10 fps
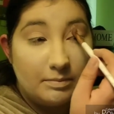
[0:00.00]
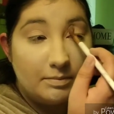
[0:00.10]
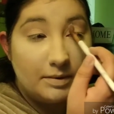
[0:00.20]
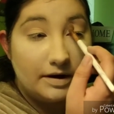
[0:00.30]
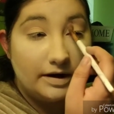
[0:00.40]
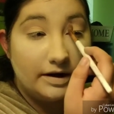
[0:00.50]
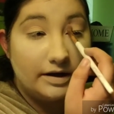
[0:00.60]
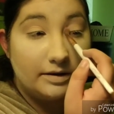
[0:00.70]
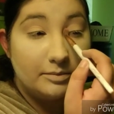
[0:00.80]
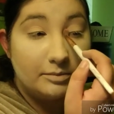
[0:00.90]
But
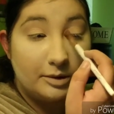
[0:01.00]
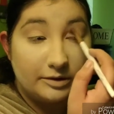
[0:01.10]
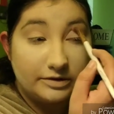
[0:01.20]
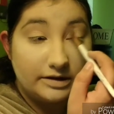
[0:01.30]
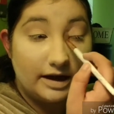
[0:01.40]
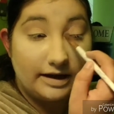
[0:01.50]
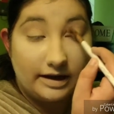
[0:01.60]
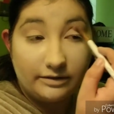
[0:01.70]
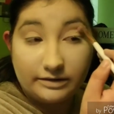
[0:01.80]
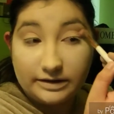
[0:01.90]
in person I
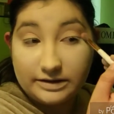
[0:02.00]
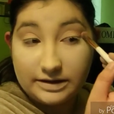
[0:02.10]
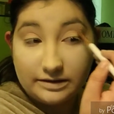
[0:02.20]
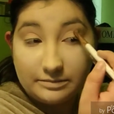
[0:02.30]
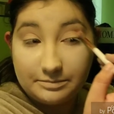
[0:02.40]
can't really see it.